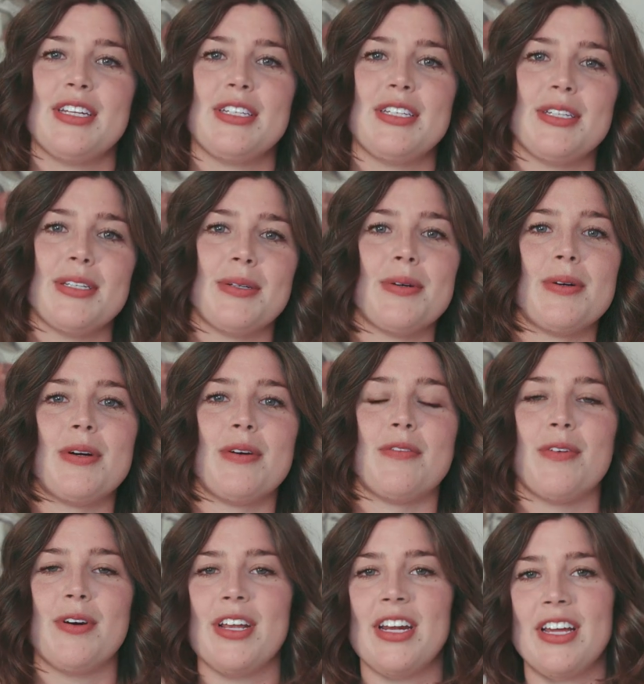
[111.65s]
to
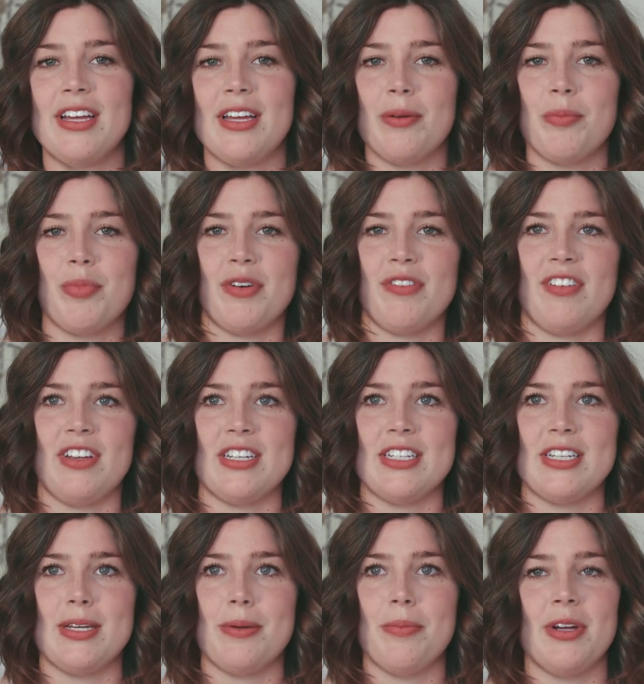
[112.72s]
avoid it and prevent
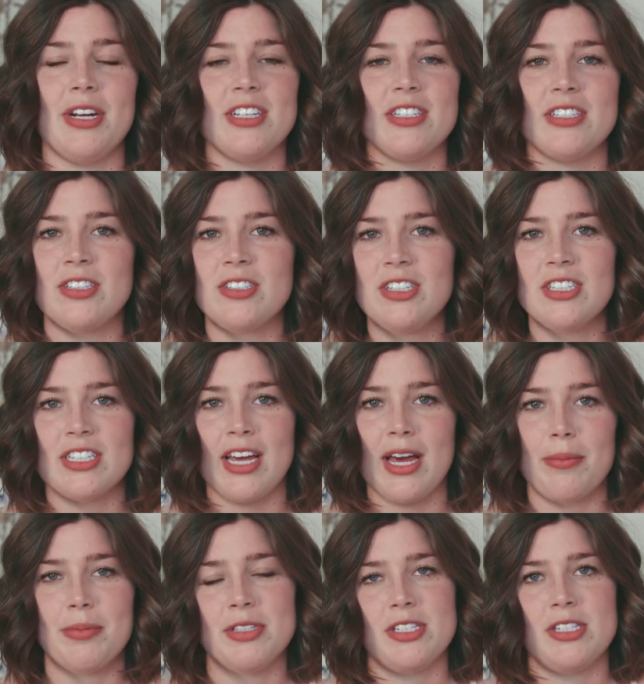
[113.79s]
it, but it still just
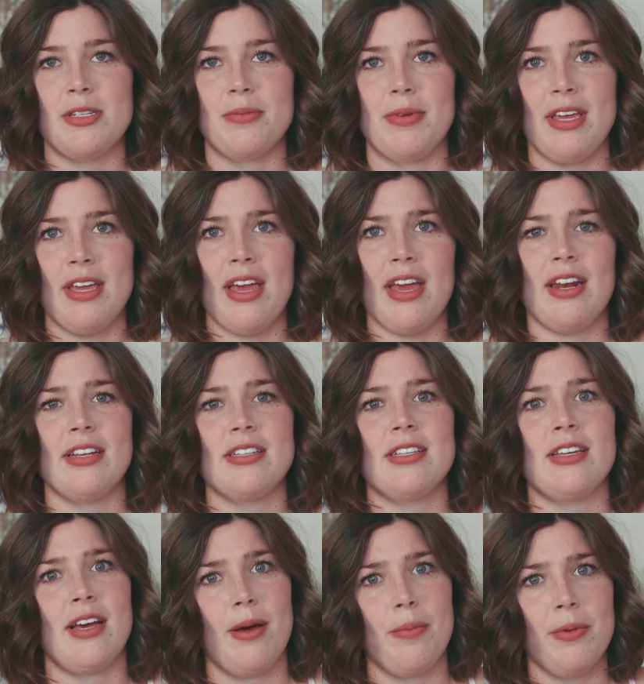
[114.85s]
happens to me, and it's
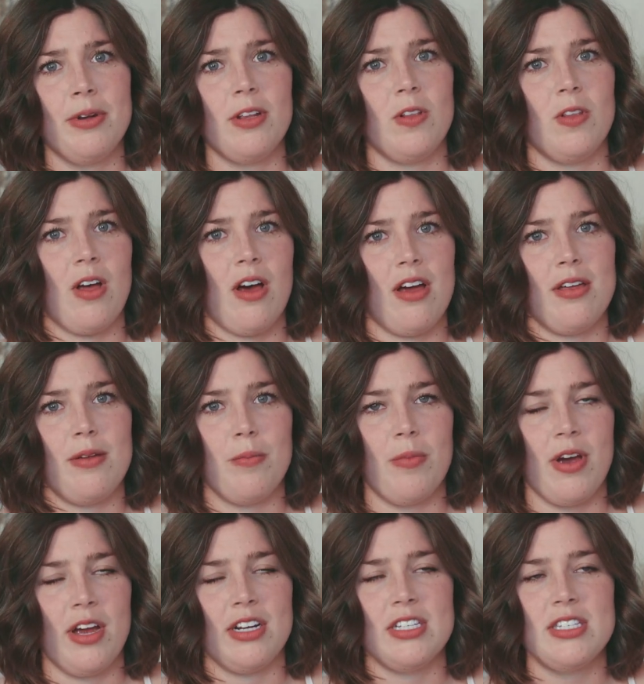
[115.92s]
happened a lot in
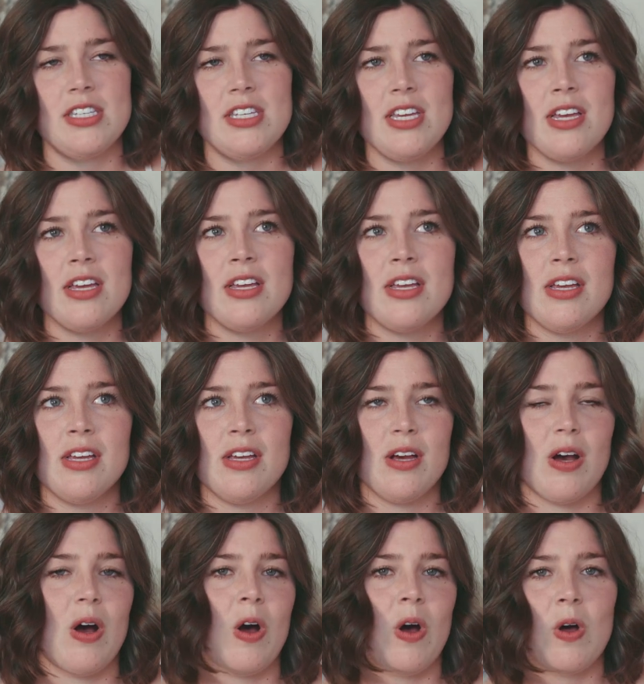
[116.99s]
pregnancy,
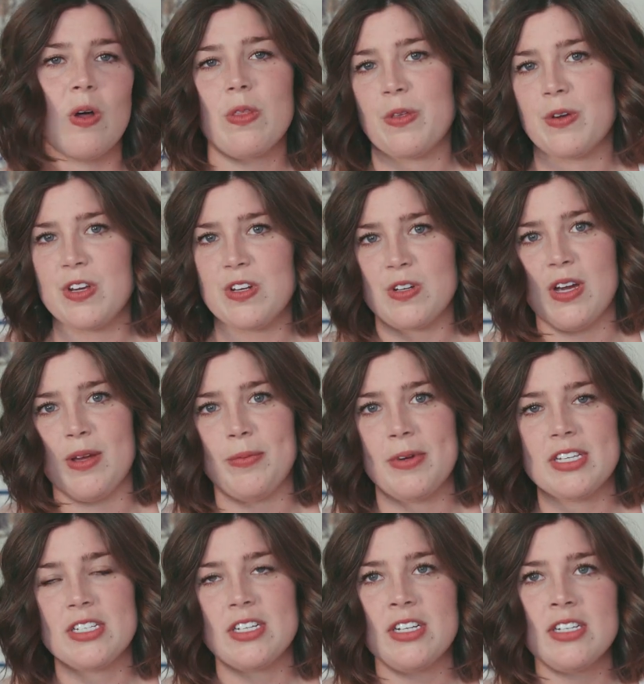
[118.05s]
all 3
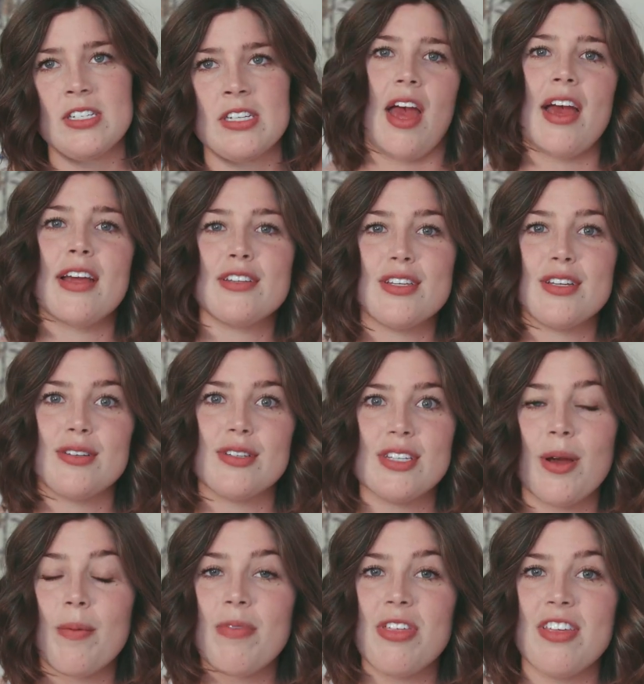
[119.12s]
trimesters. And so
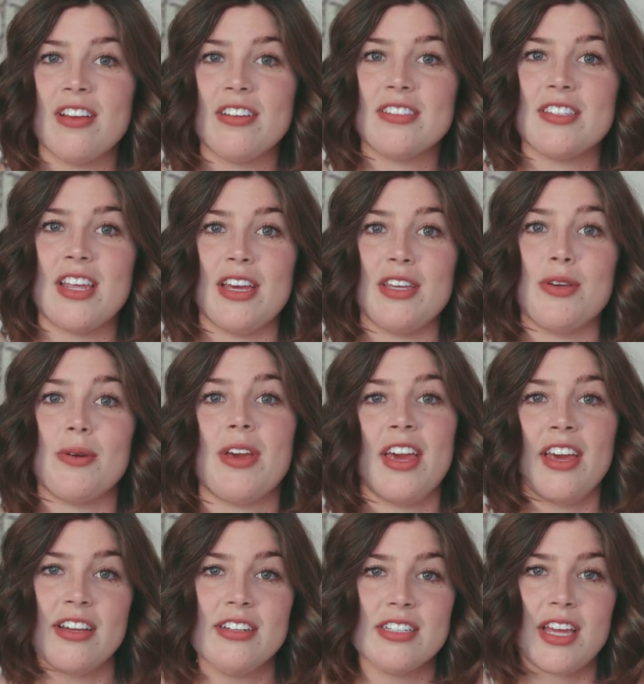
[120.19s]
some things that you
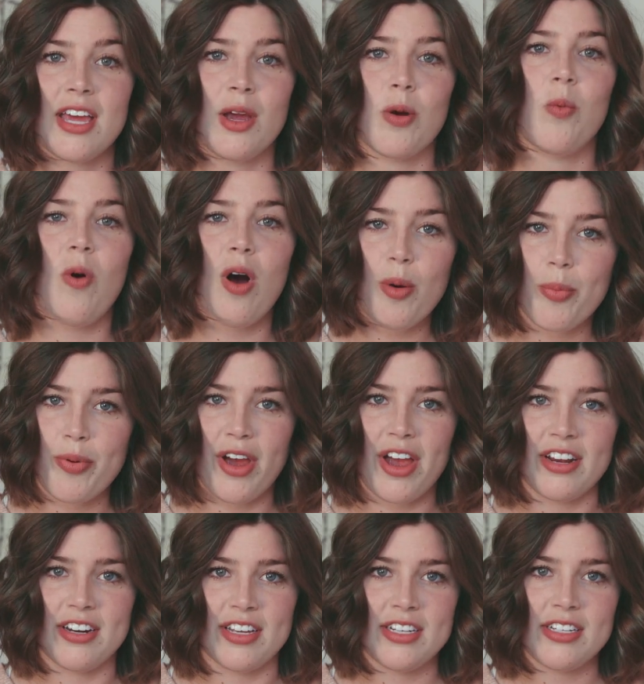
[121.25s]
can take while
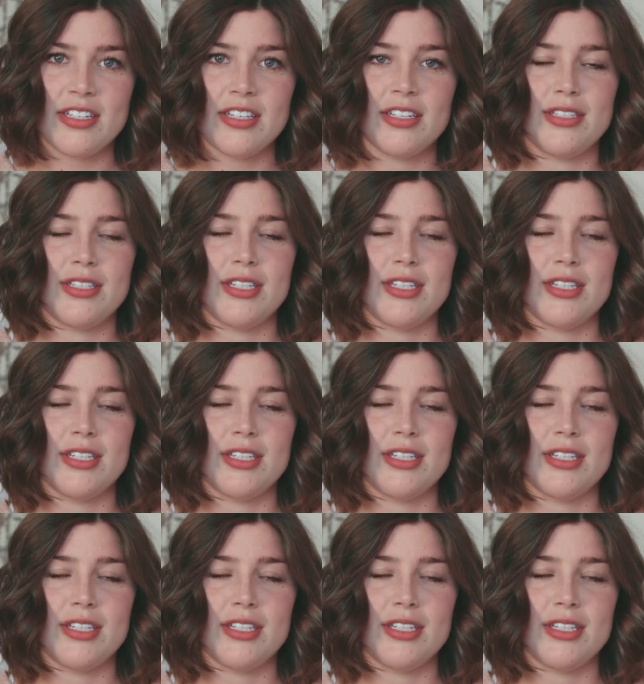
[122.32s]
pregnant